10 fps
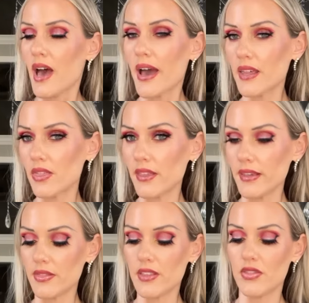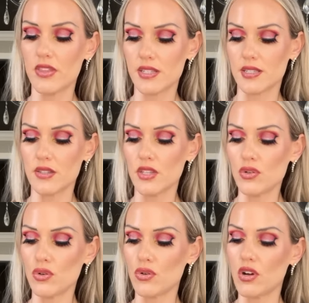I think that this
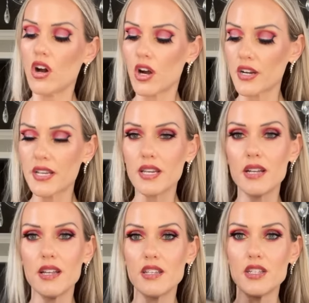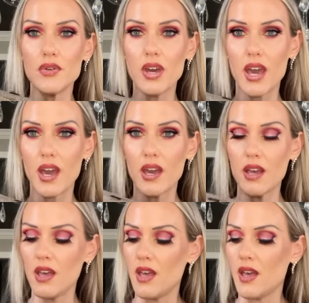little cardigan is okay.